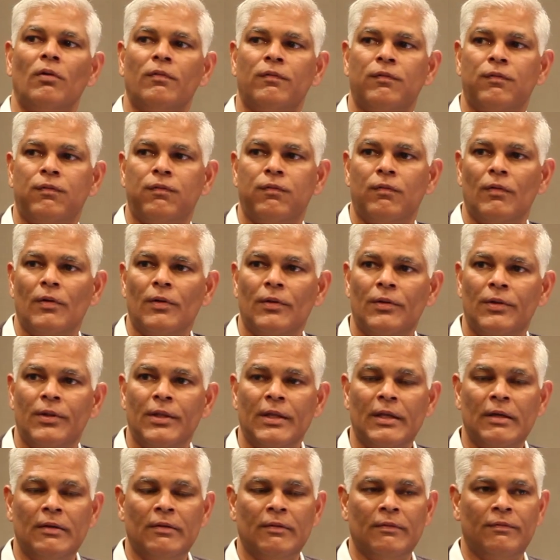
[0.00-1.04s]
of
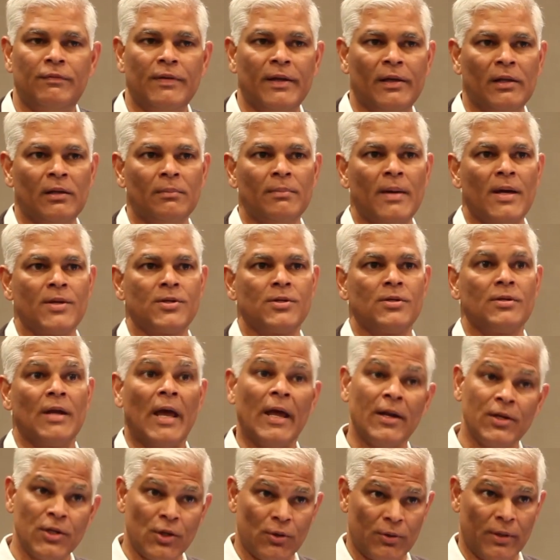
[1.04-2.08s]
the fecal matter
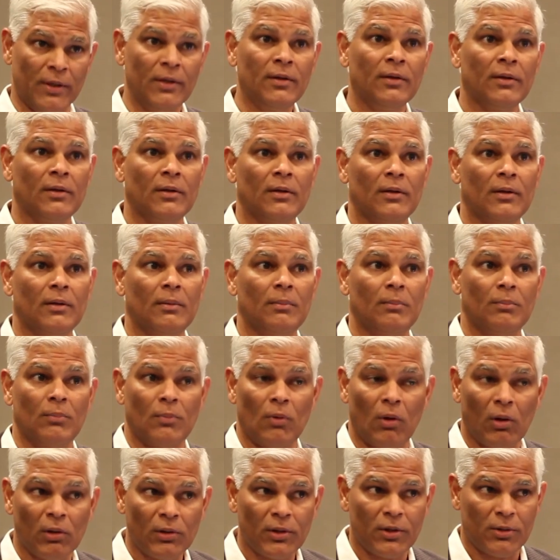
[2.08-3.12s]
and urine,
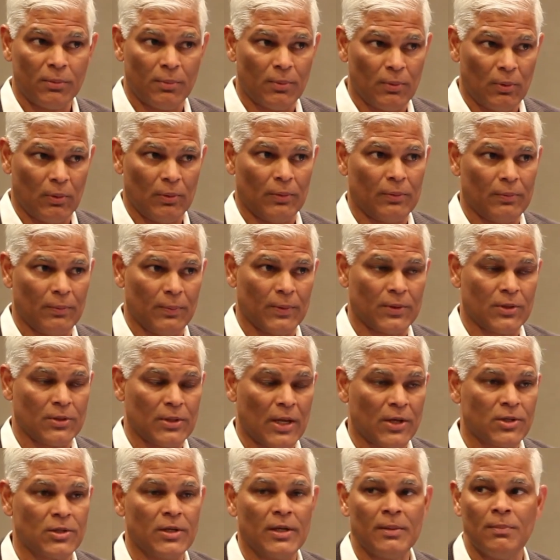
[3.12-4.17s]
which
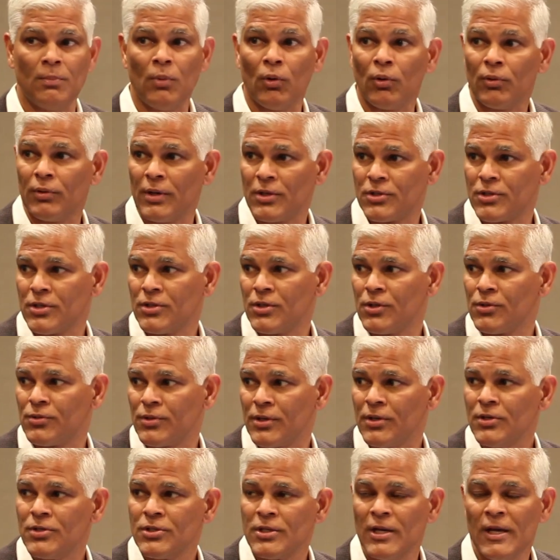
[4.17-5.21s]
is actually more rich in
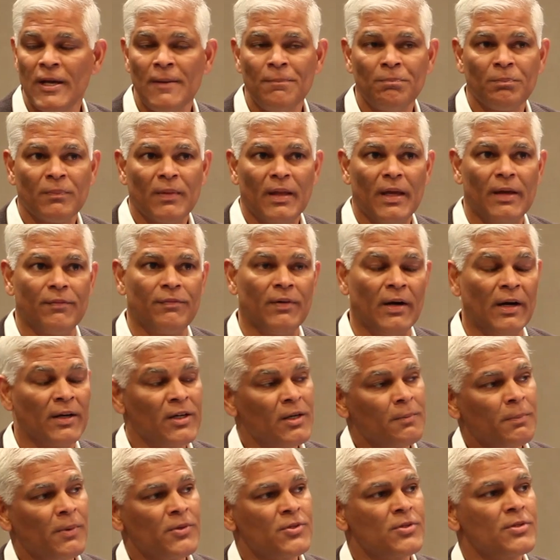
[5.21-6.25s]
nutrients, if
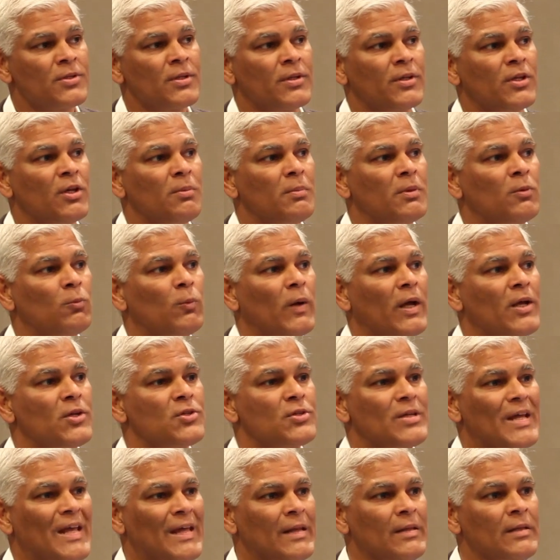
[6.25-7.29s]
100% of the human
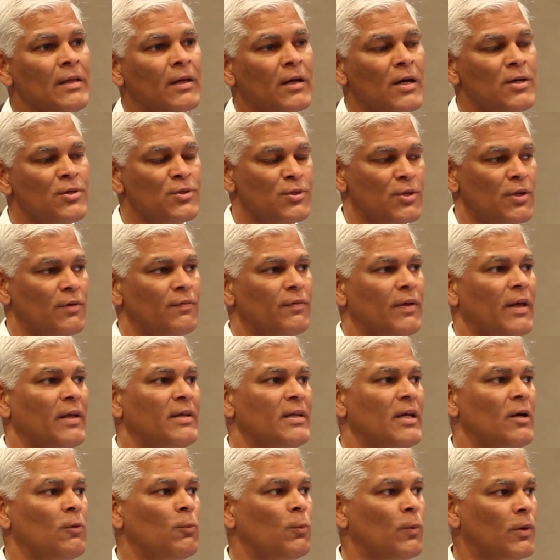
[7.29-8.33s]
waste in the country of
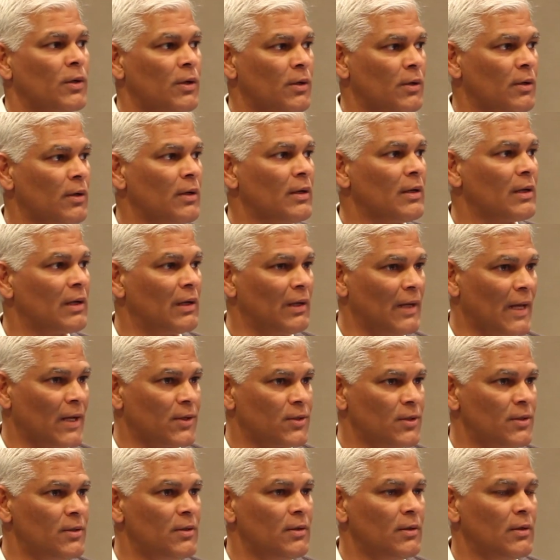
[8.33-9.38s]
Kenya were
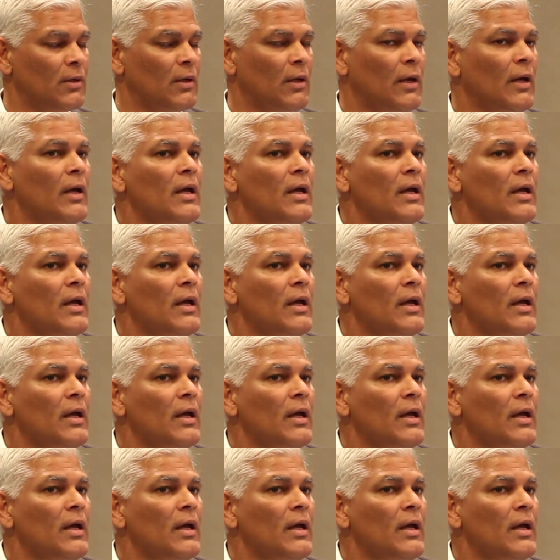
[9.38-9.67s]
collected,